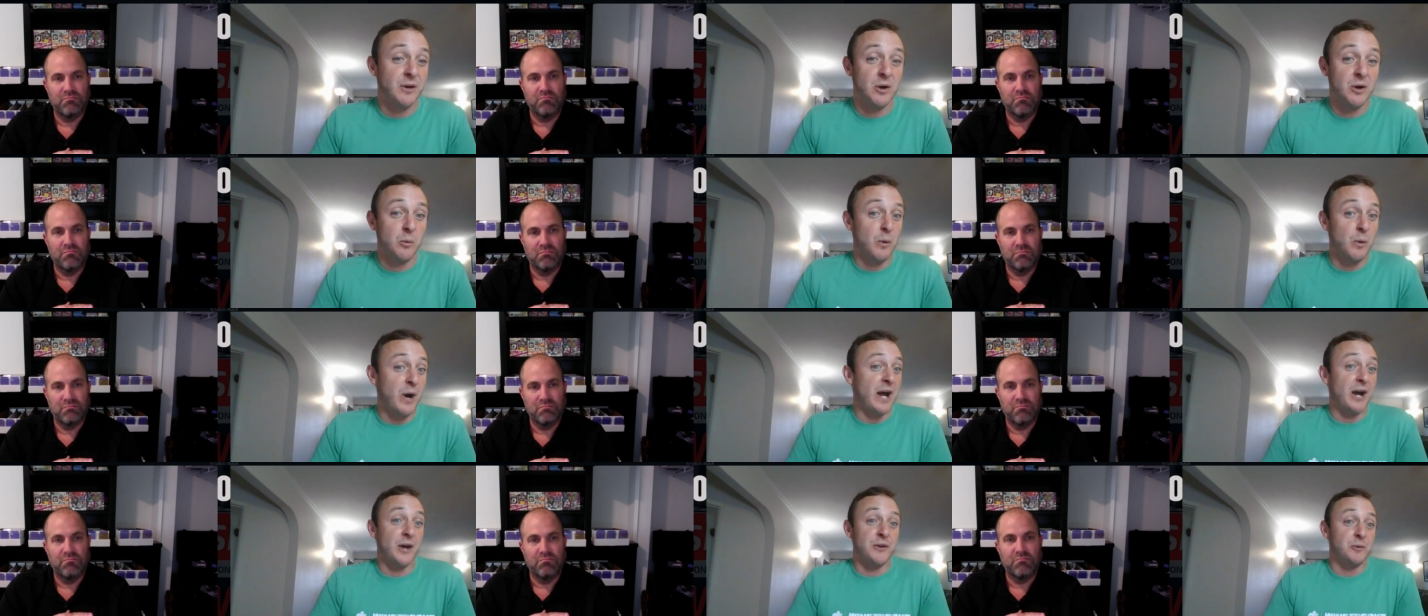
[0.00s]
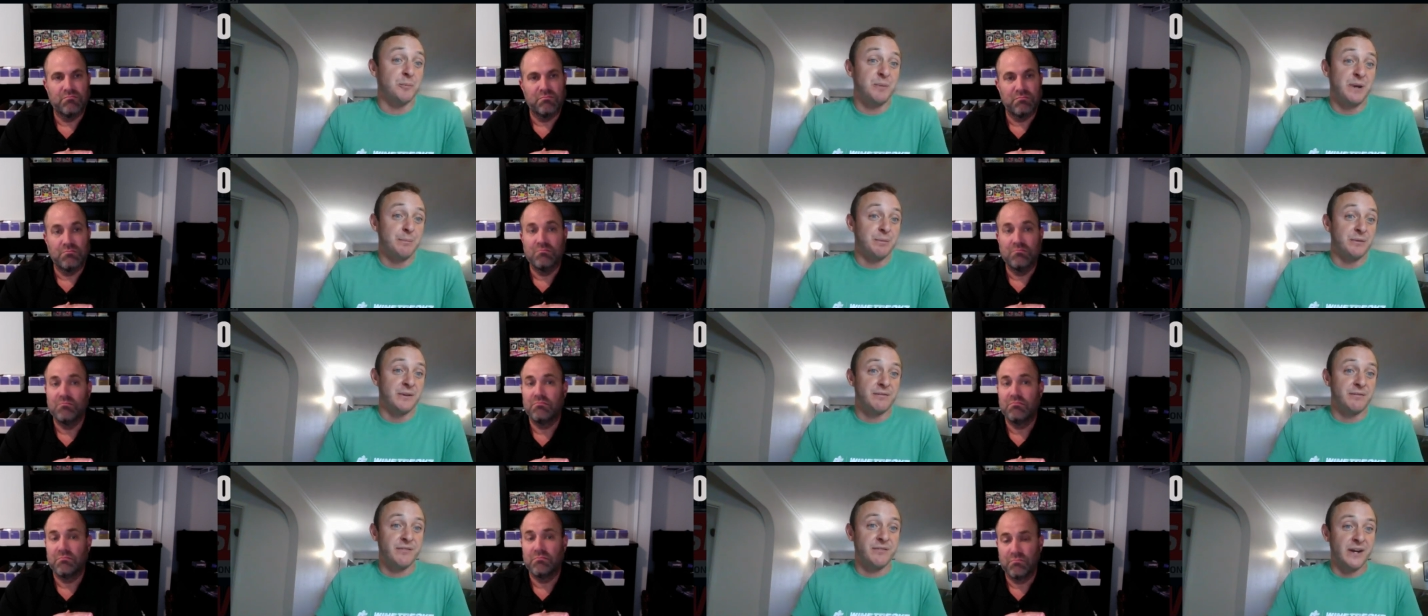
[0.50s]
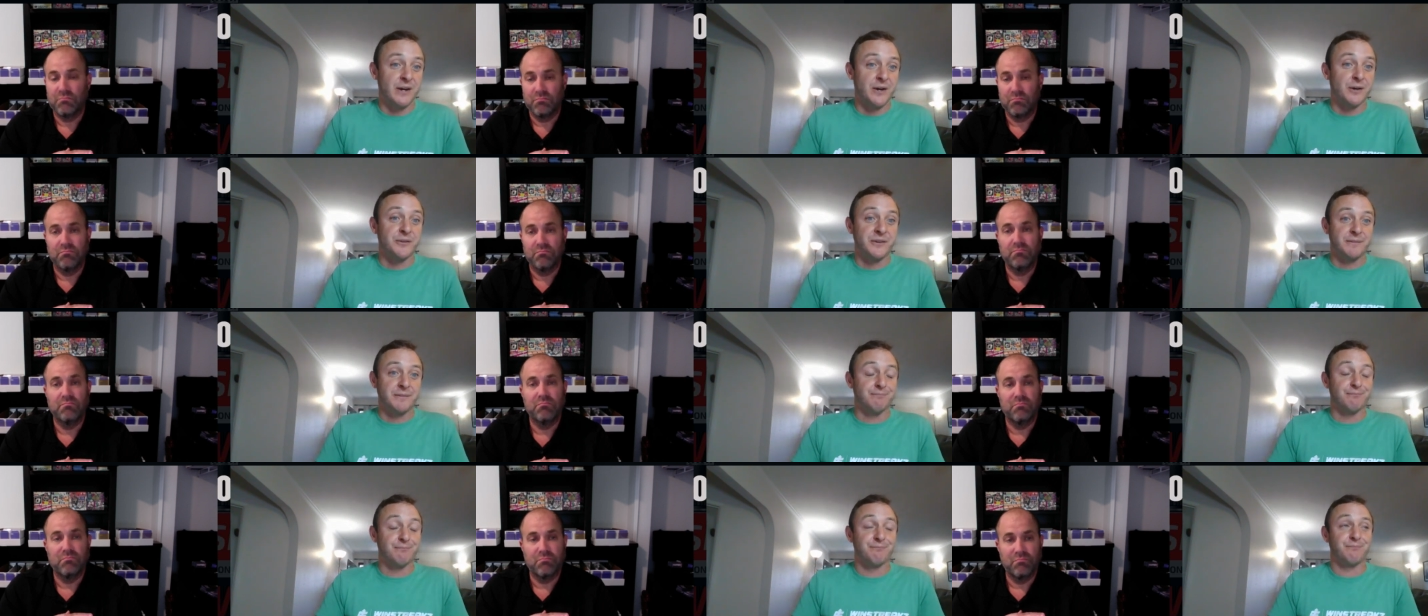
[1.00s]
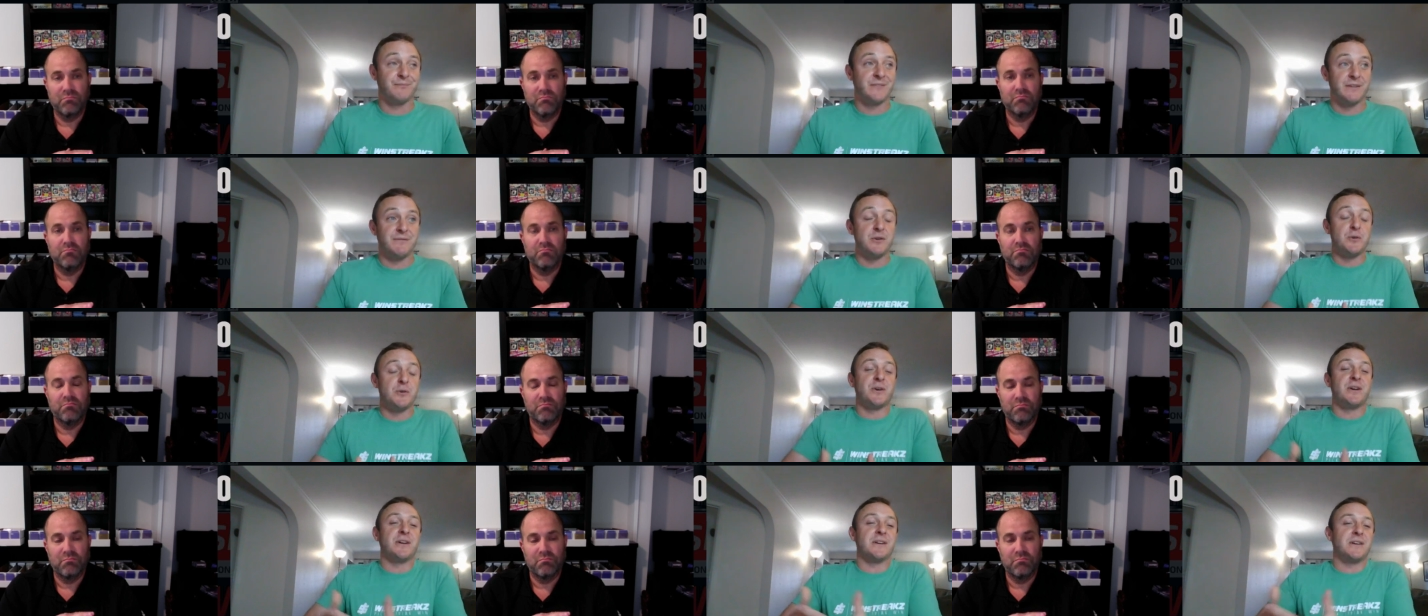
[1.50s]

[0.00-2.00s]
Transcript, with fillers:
Speaker 1: why other people have failed. And if you can